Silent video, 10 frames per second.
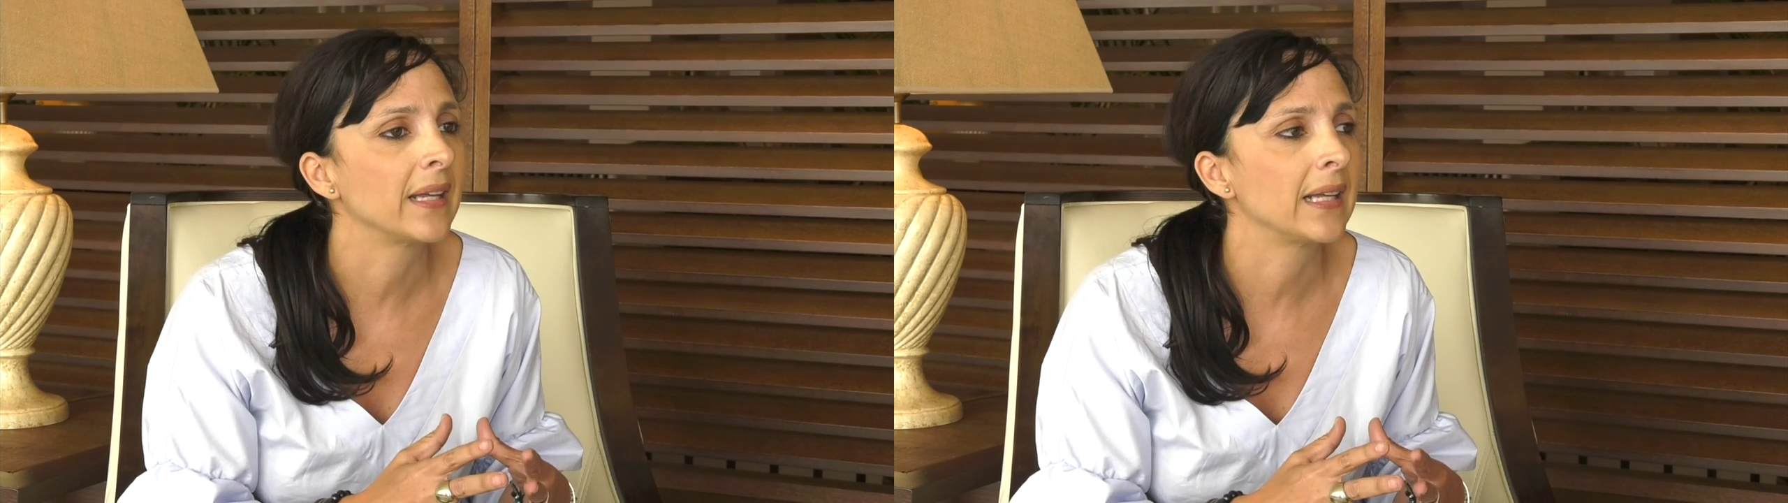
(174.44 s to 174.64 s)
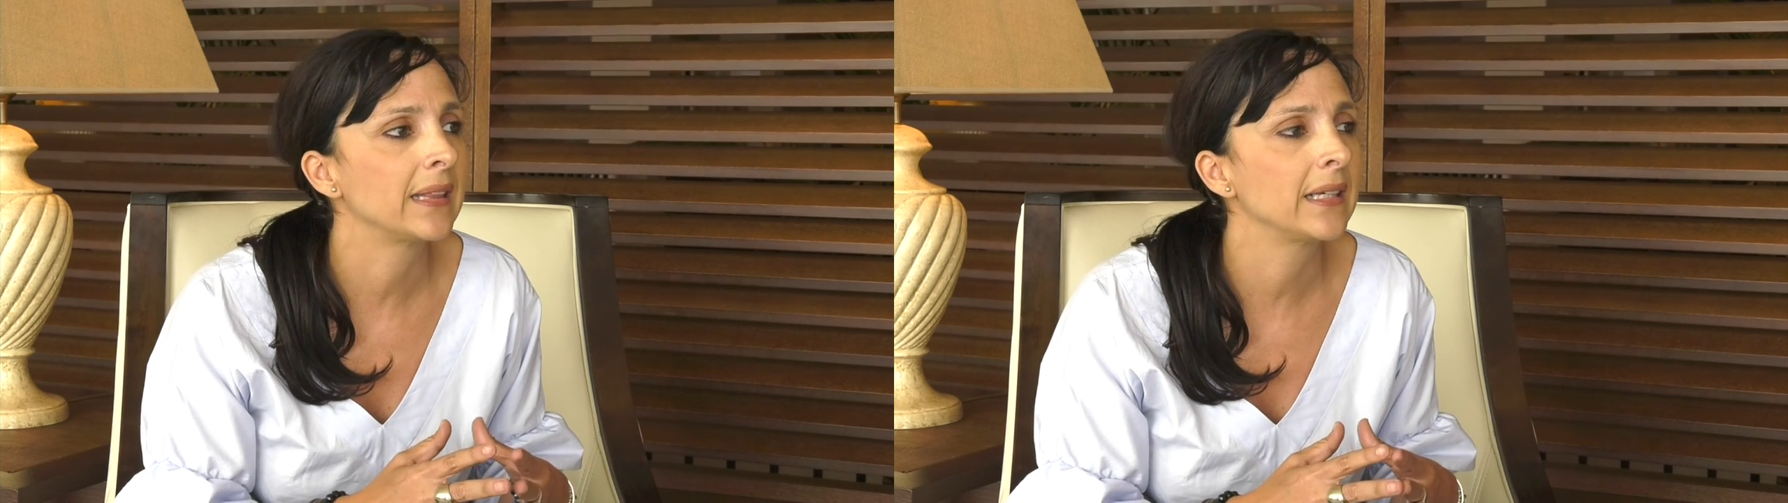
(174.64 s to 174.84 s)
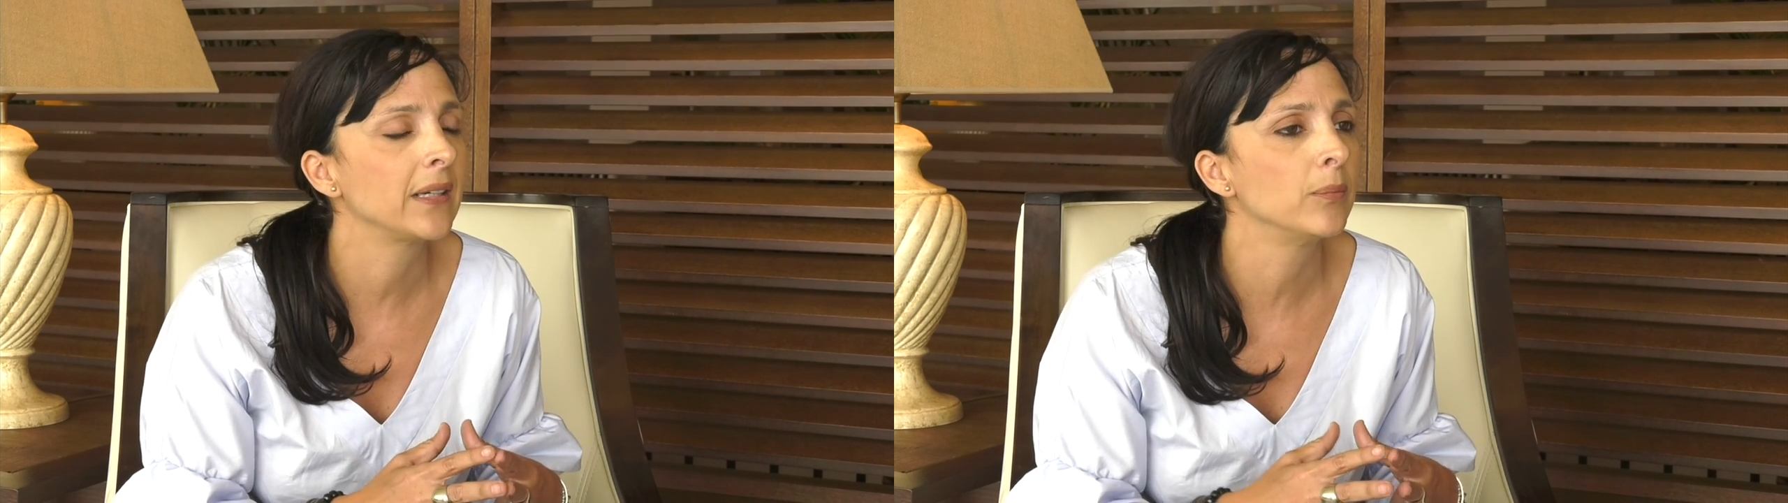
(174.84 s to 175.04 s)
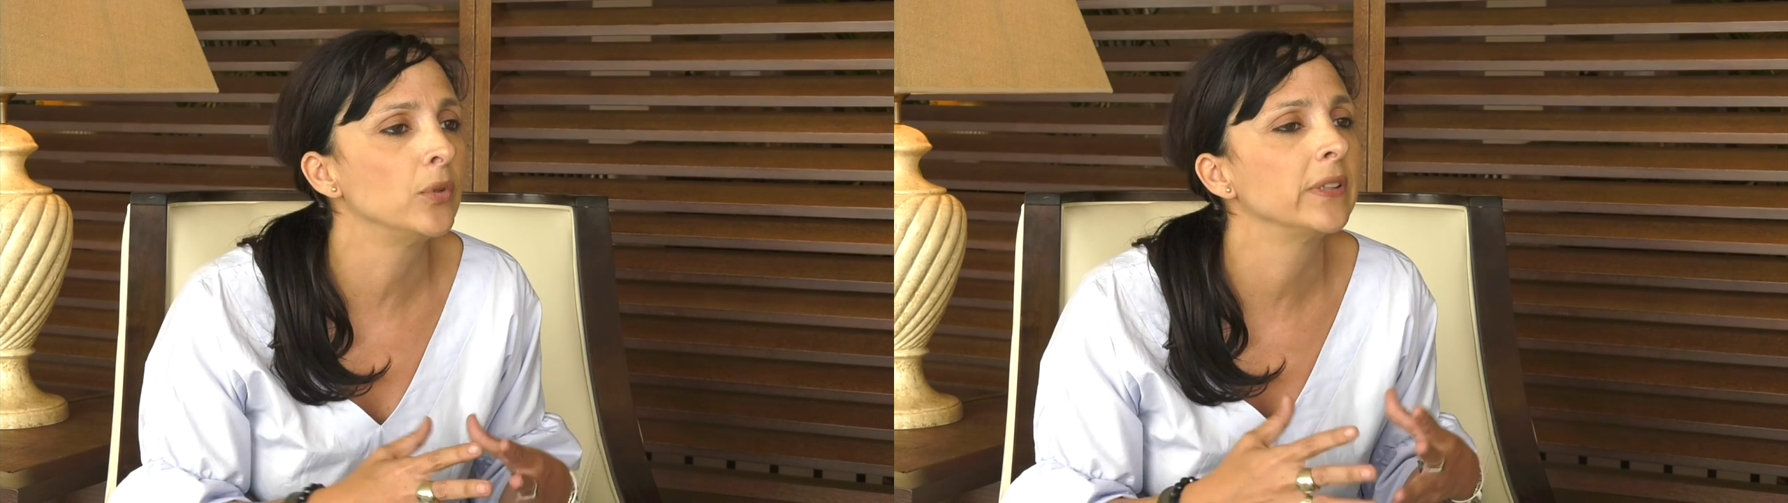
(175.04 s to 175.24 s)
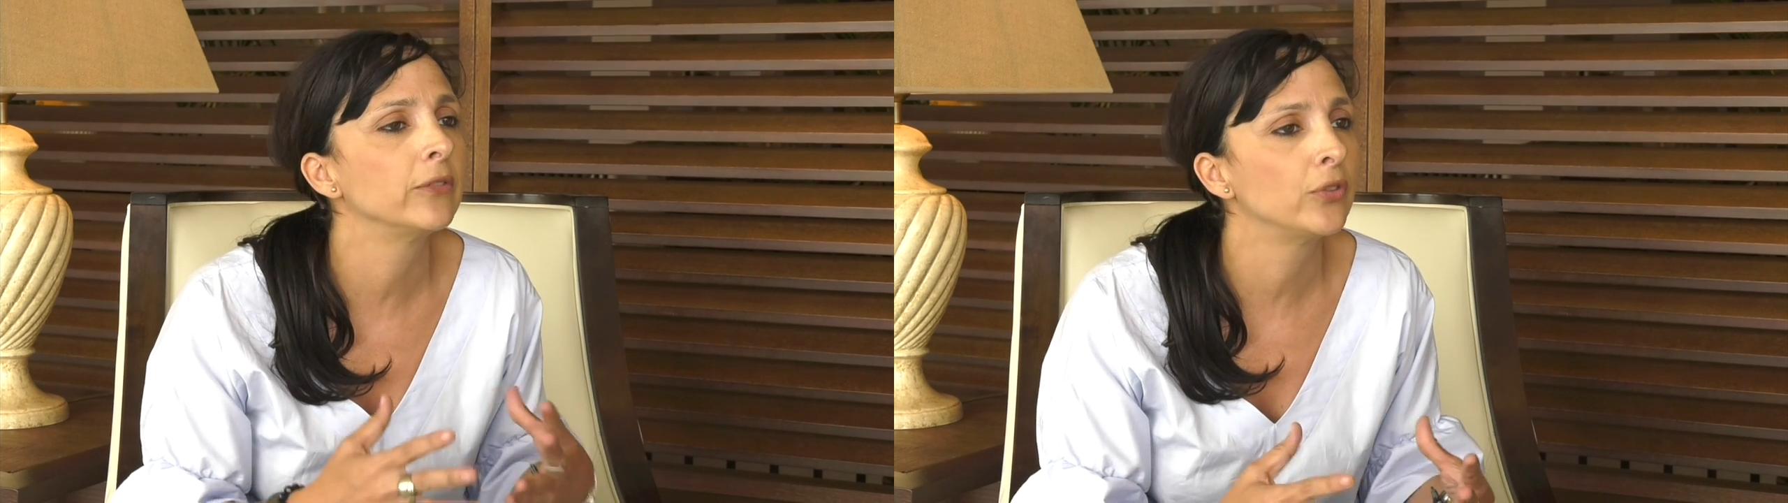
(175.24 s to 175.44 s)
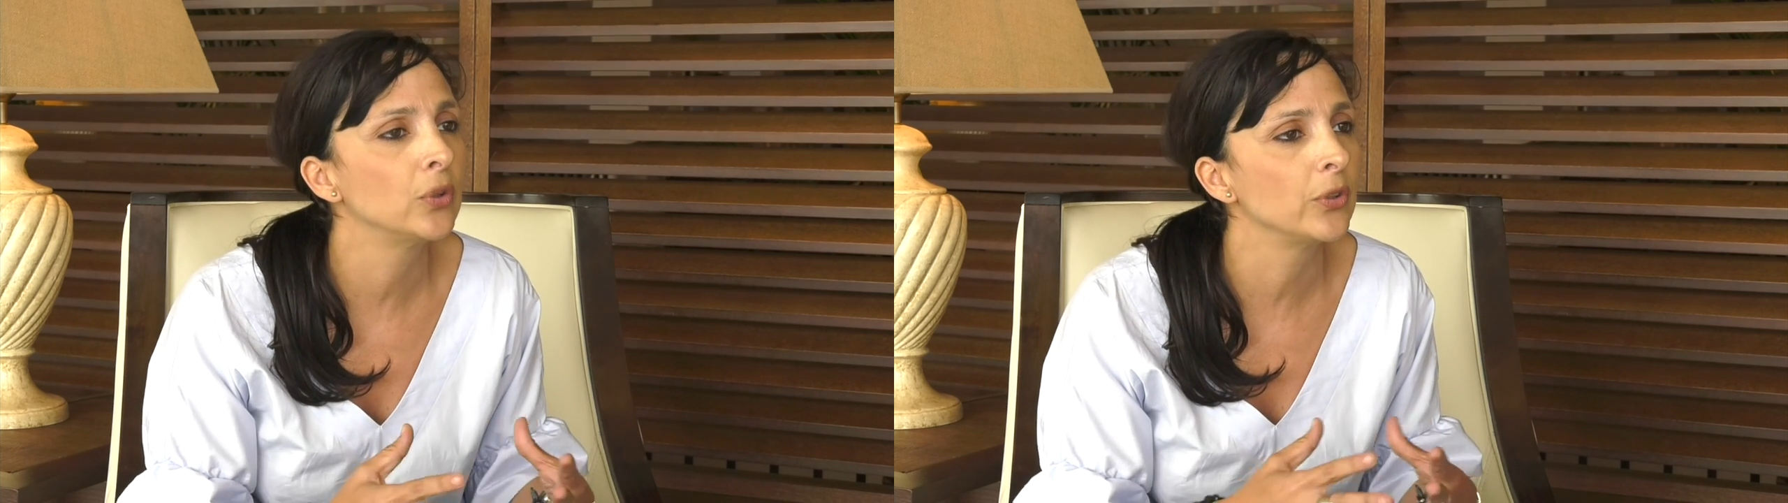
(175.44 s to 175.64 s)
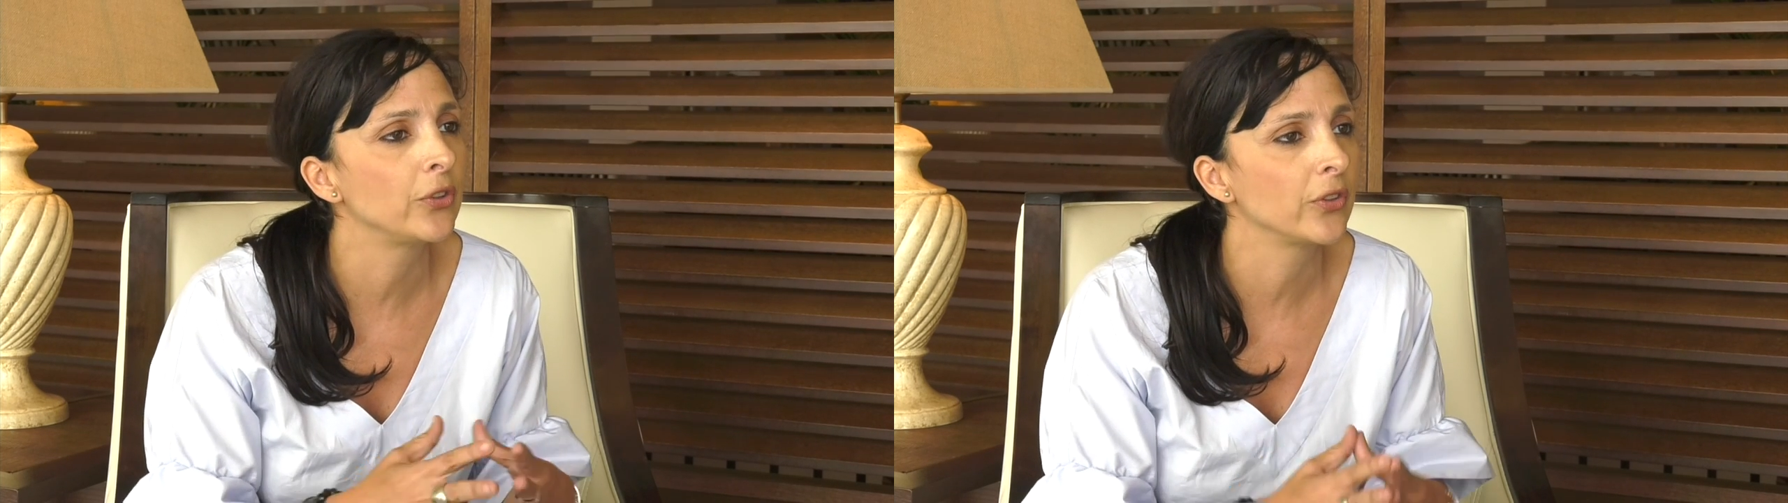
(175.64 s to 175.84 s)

that I think moving forward